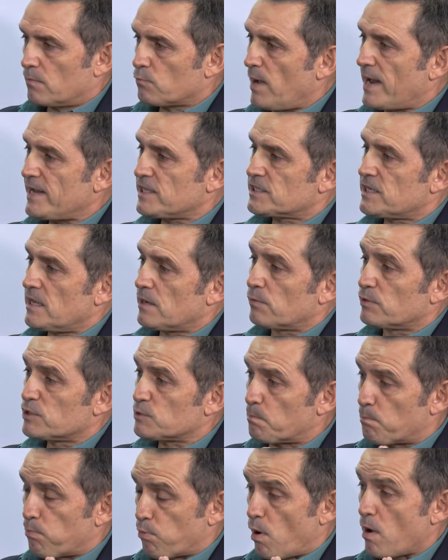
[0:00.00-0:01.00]
RateSetter
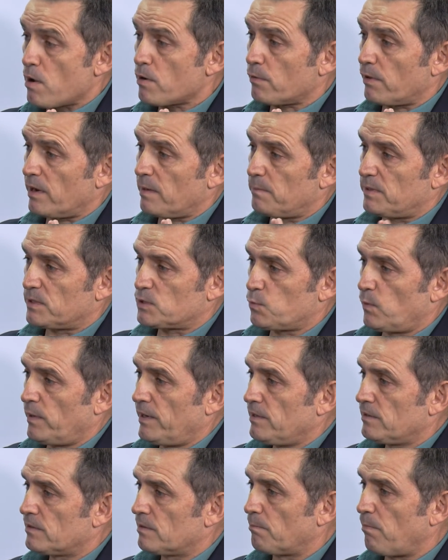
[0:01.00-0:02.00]
is brokering
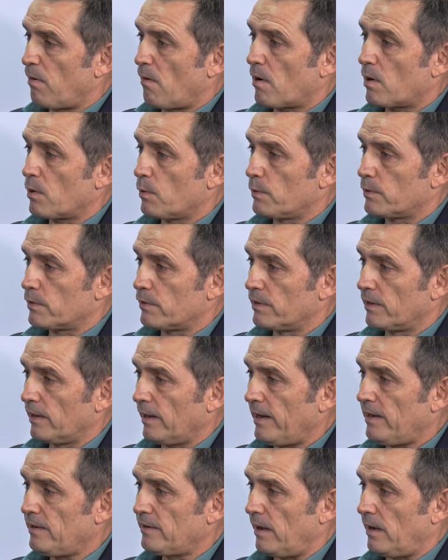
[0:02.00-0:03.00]
between the borrower and
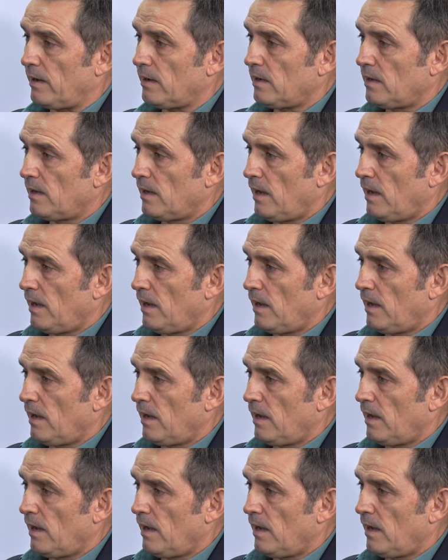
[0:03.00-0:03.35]
lender,